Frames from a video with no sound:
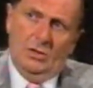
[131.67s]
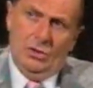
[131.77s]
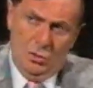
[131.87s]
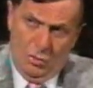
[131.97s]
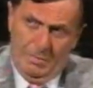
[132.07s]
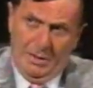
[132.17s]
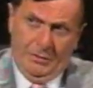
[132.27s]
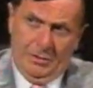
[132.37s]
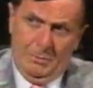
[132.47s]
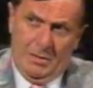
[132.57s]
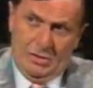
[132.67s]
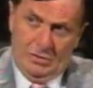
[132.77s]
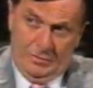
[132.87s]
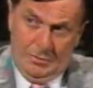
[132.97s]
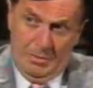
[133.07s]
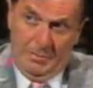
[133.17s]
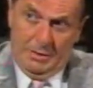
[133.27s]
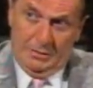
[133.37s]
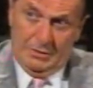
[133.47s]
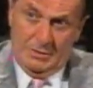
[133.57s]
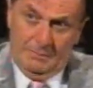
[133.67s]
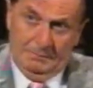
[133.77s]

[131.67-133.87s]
knew about the Depression from their parents.